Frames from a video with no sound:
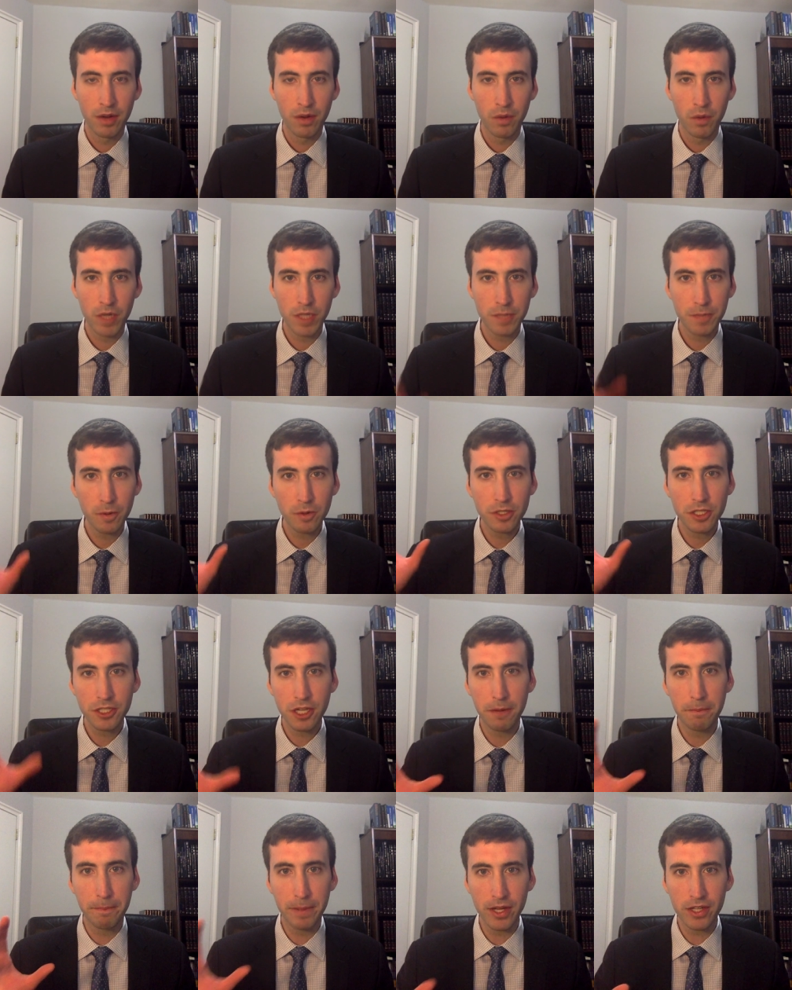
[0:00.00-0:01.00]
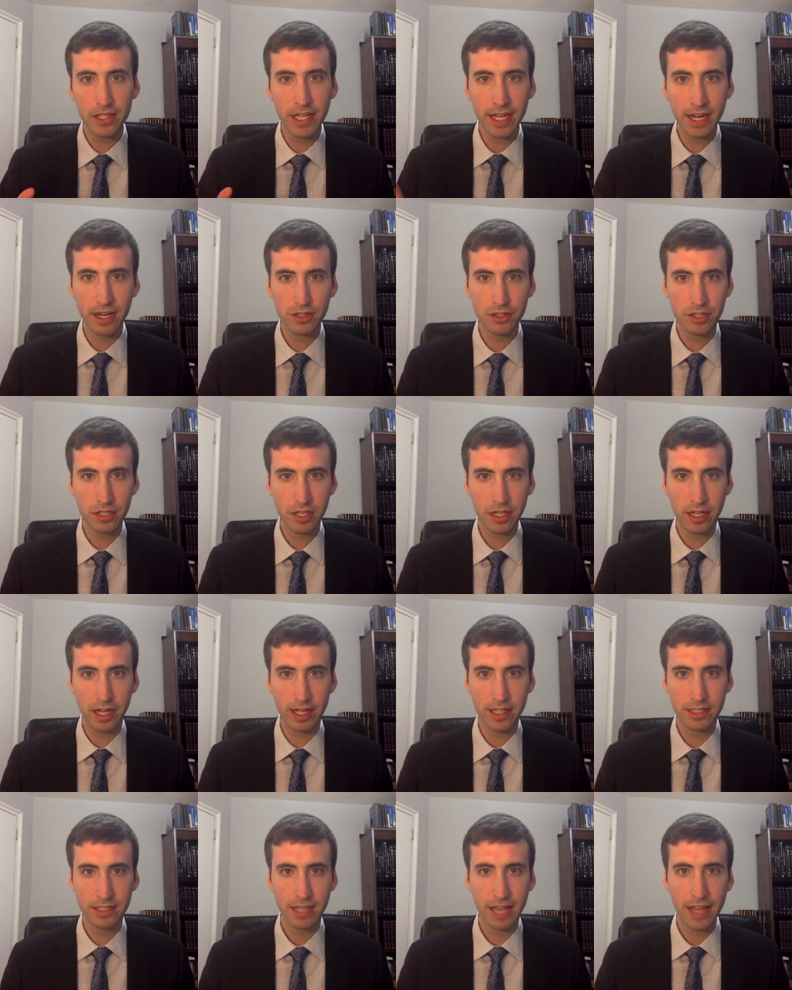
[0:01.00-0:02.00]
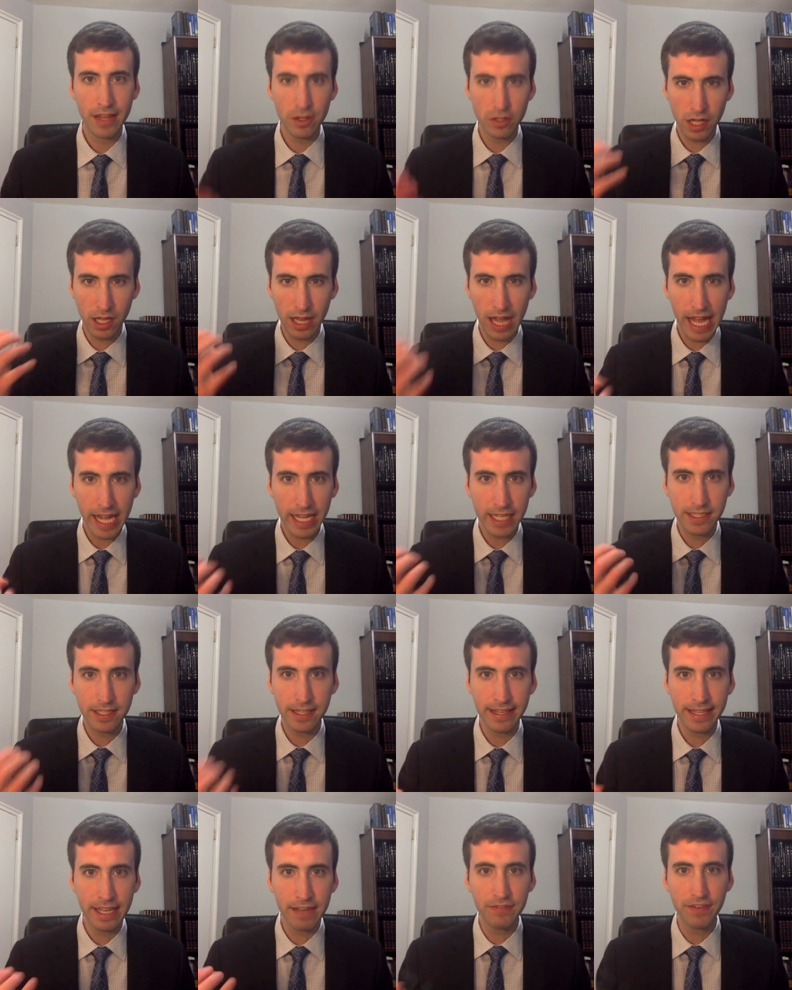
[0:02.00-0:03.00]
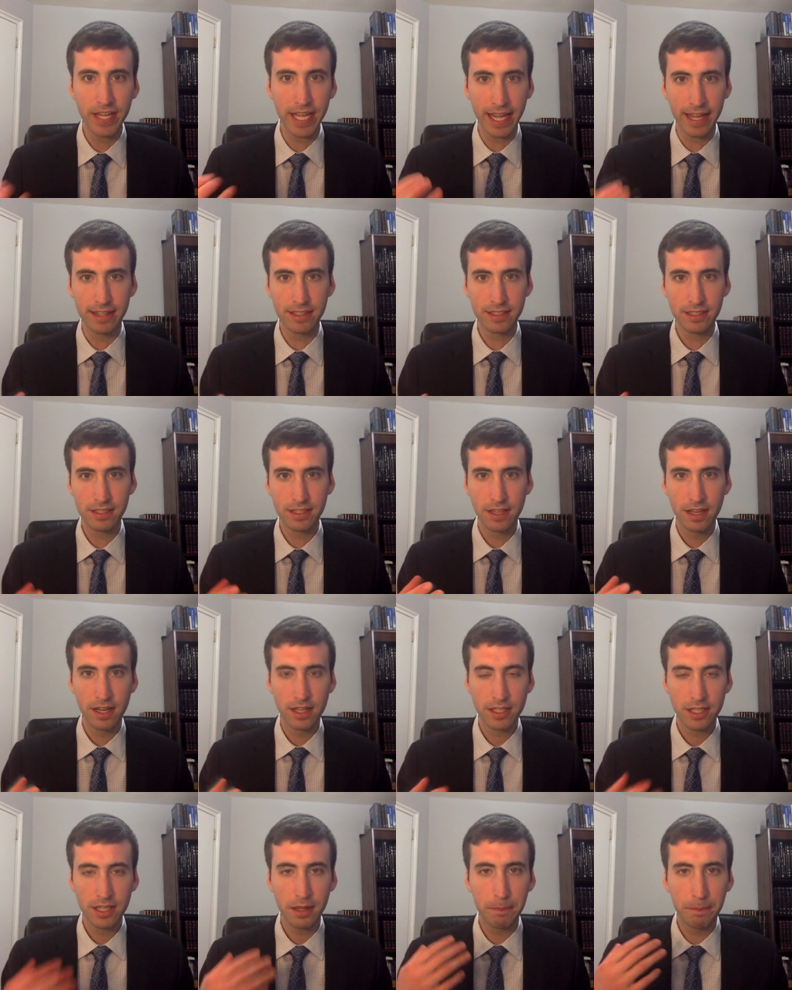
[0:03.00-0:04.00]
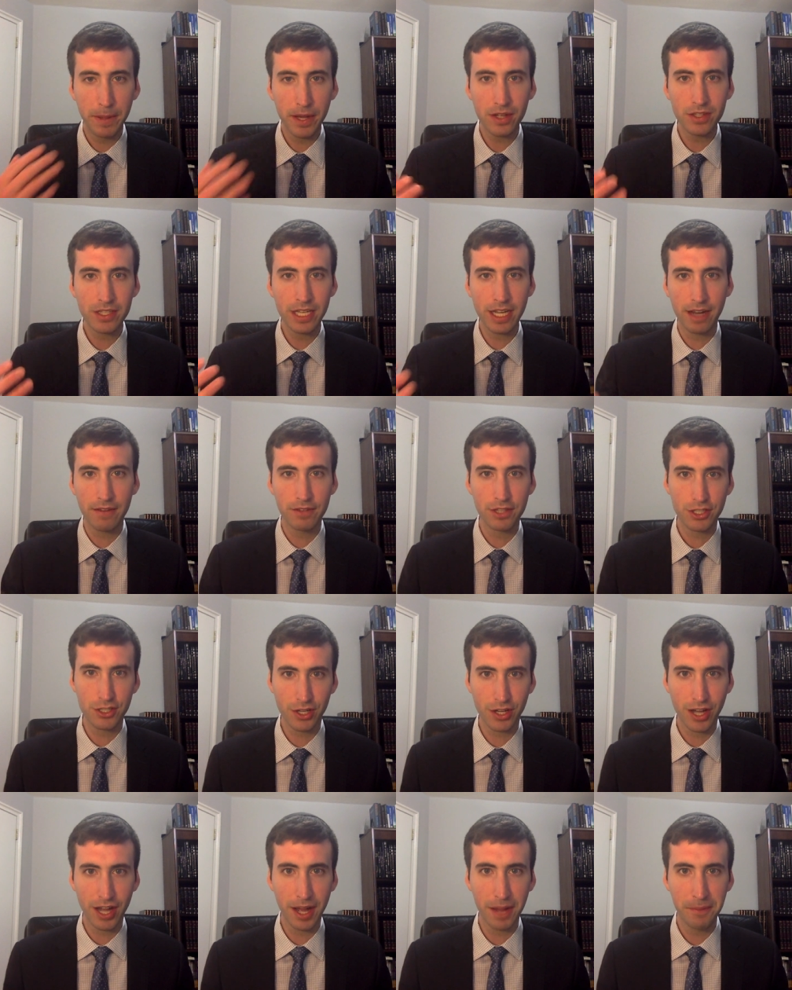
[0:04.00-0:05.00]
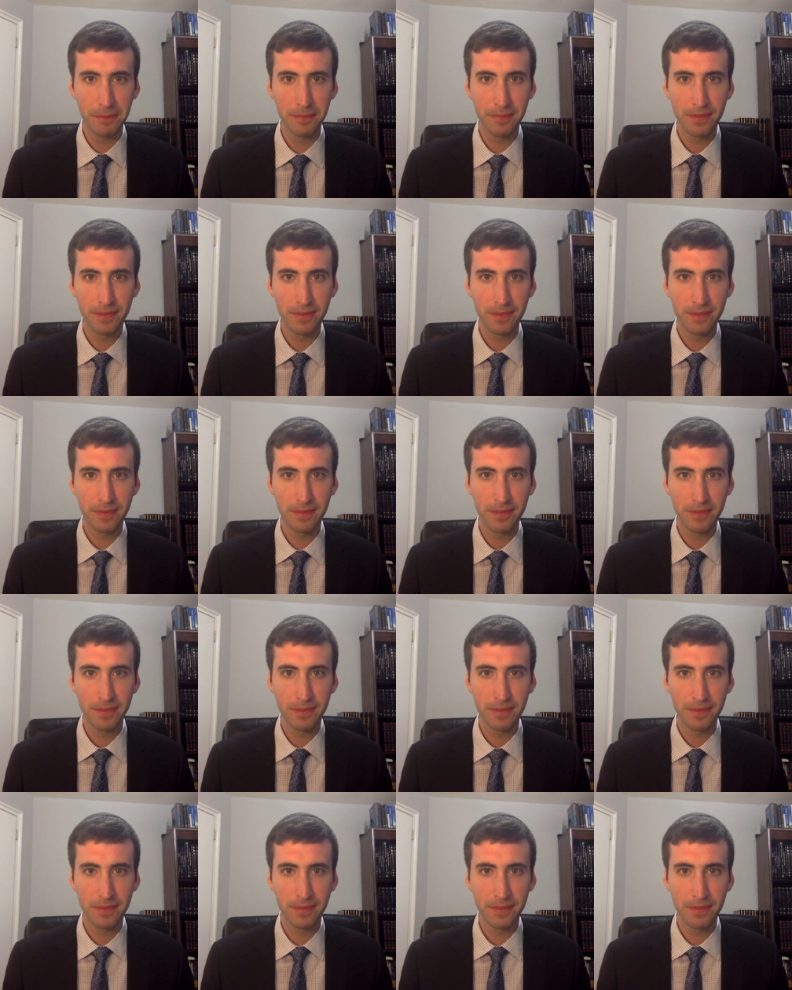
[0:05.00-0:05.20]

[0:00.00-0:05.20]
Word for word: We're supposed to start building our sukkahs, and there's halachic significance to the building of the sukkah.